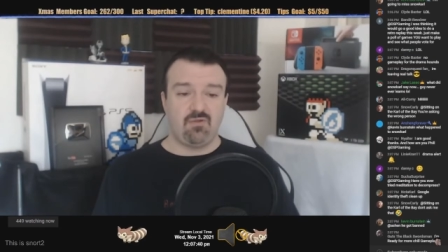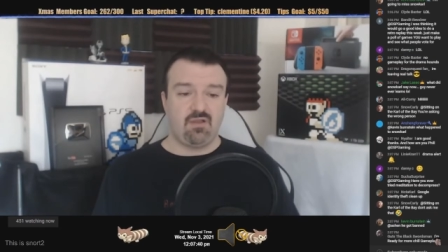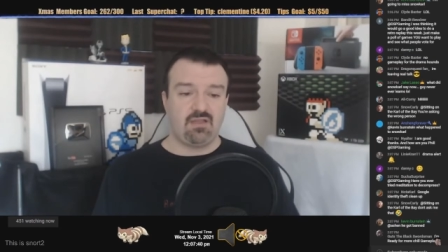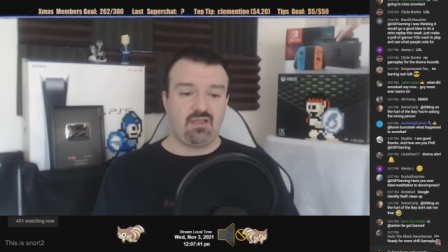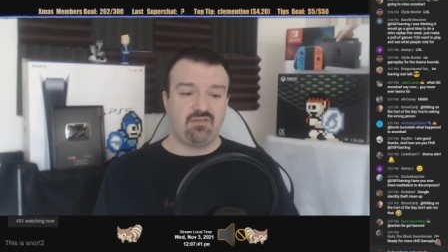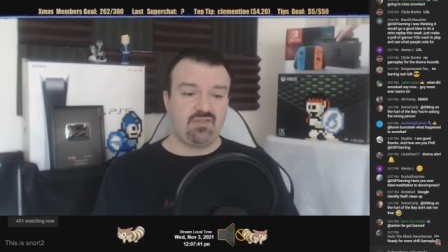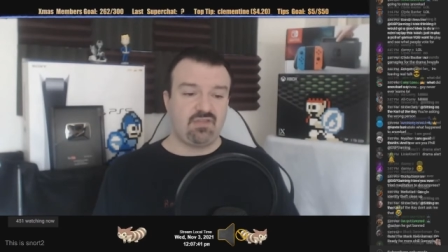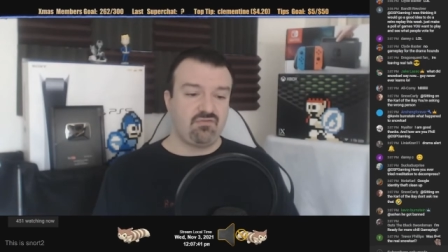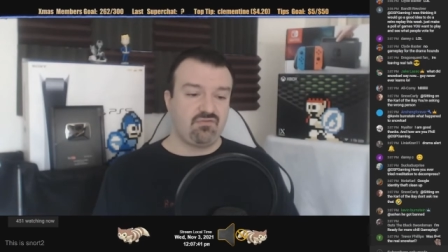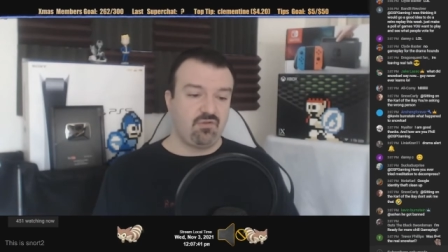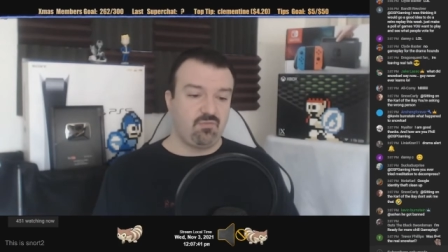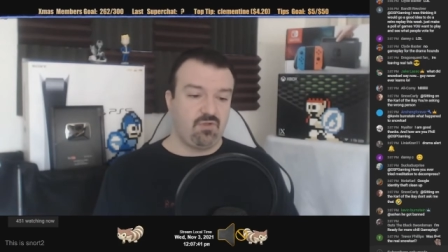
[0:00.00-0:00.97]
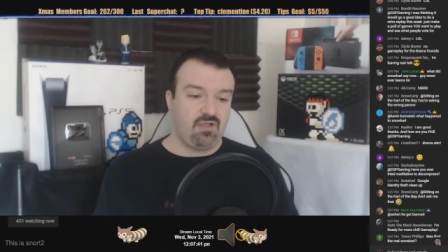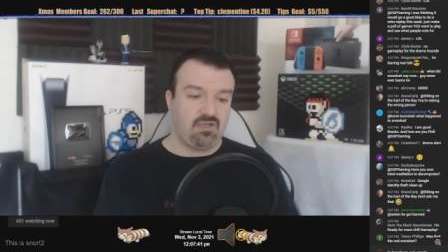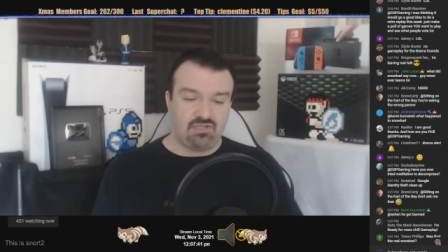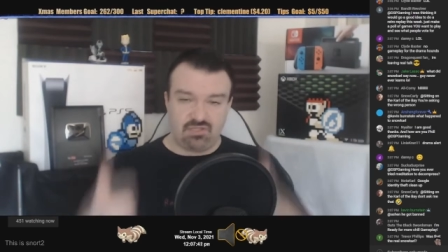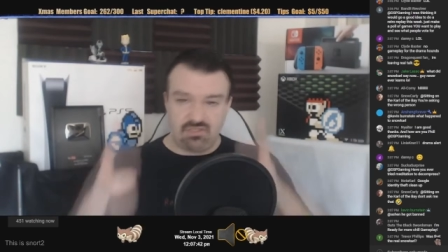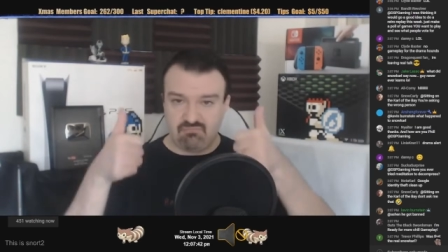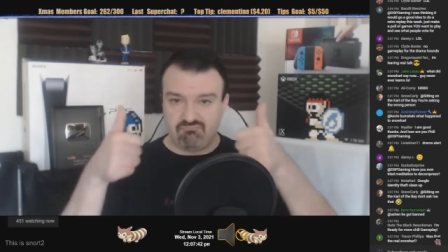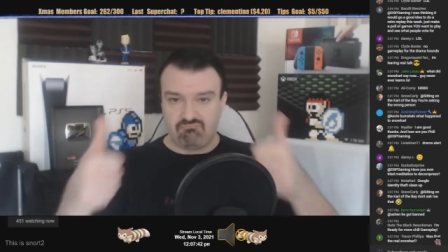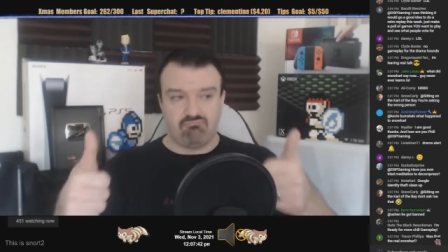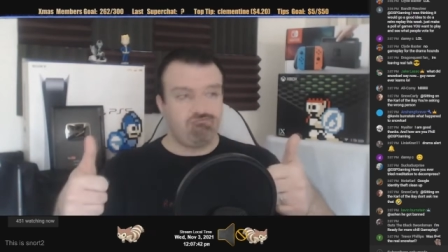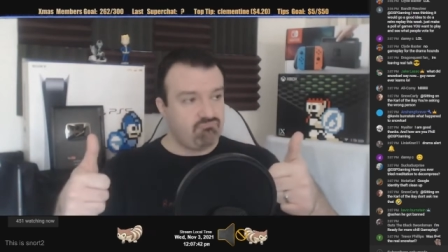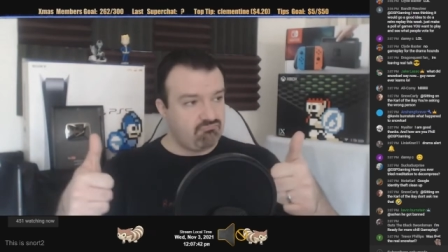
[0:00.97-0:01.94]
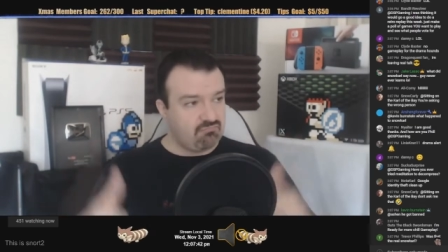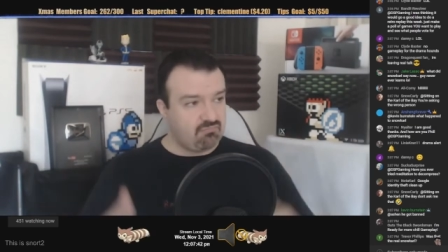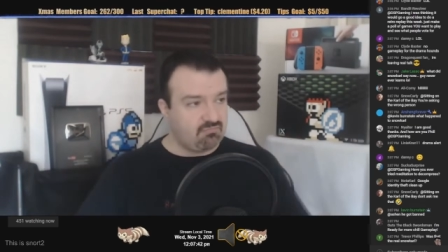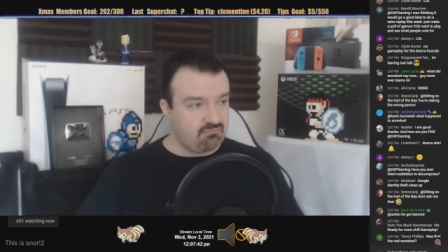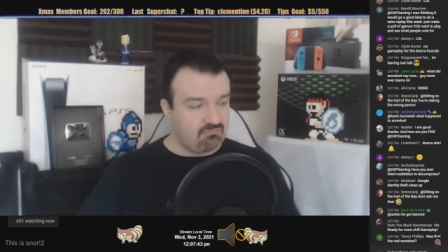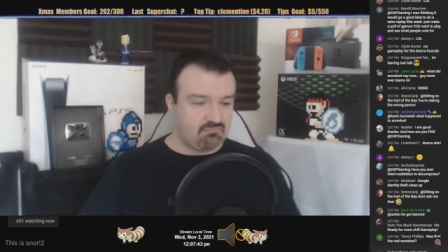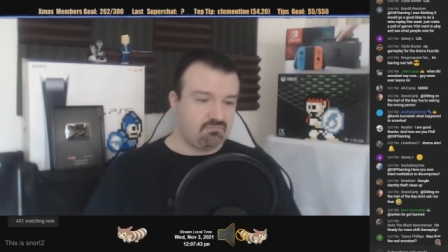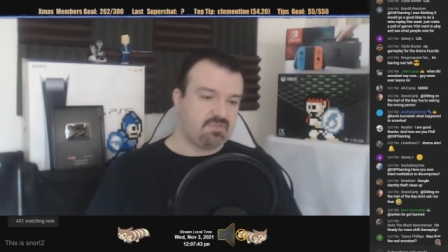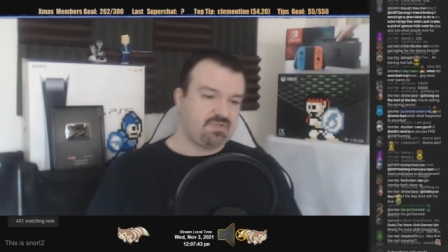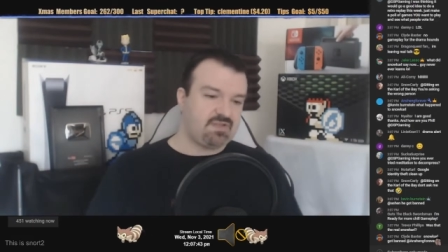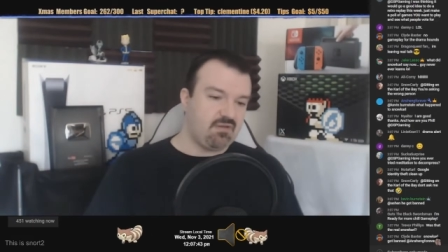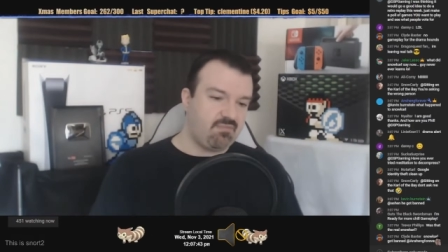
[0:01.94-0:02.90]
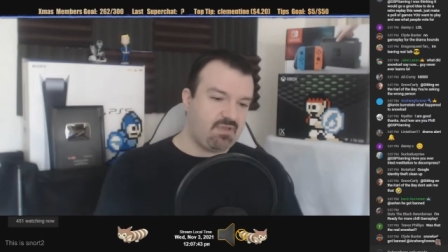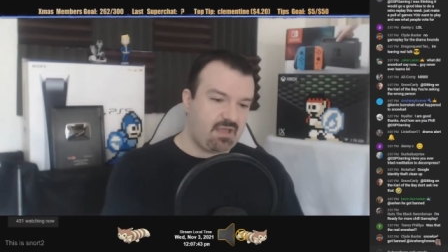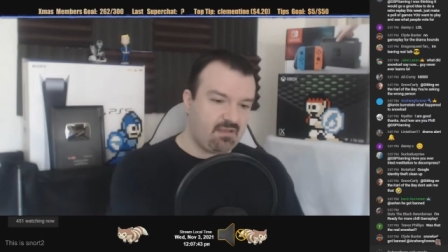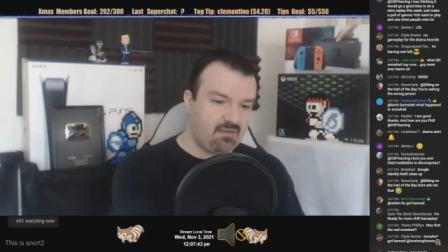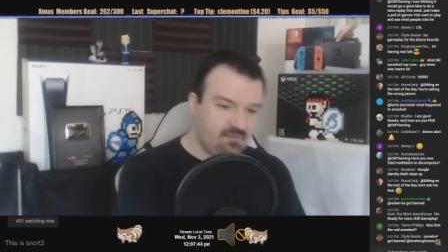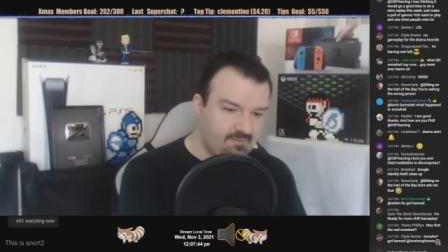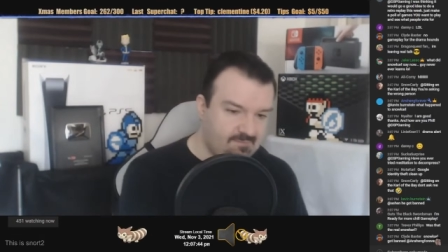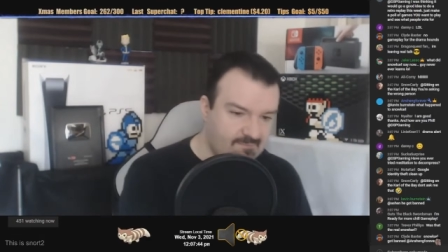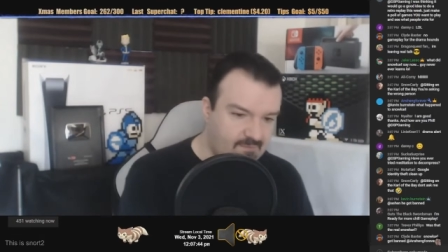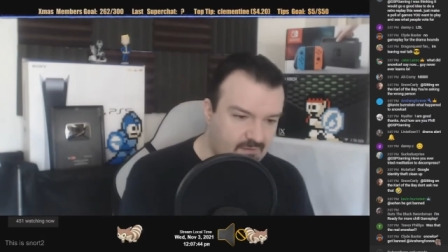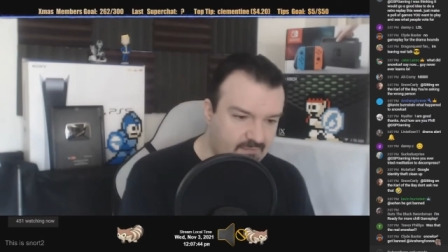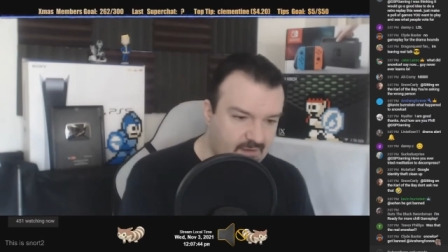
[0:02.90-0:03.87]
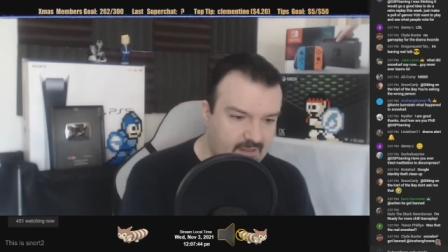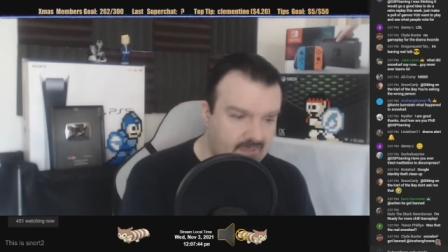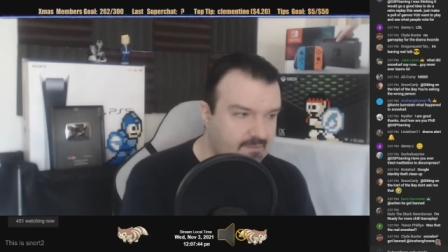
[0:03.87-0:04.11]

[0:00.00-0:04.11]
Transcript: All right, guys. Thank you so much. See you in a bit. All right.